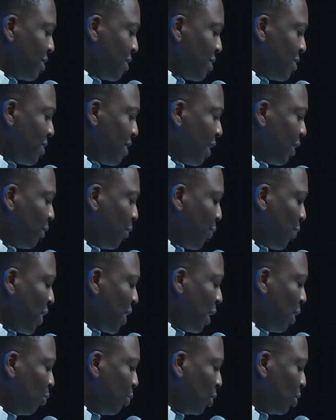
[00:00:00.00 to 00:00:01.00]
The second
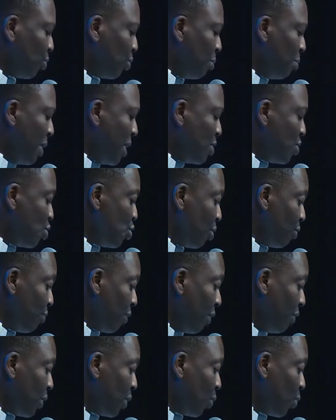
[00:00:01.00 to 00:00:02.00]
thing I want to remind you of
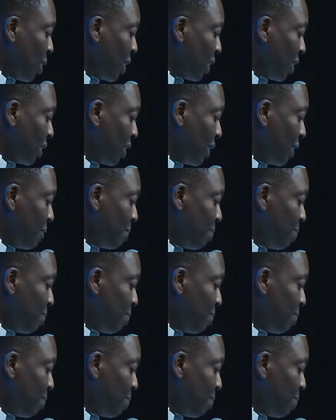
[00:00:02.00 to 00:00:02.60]
very quickly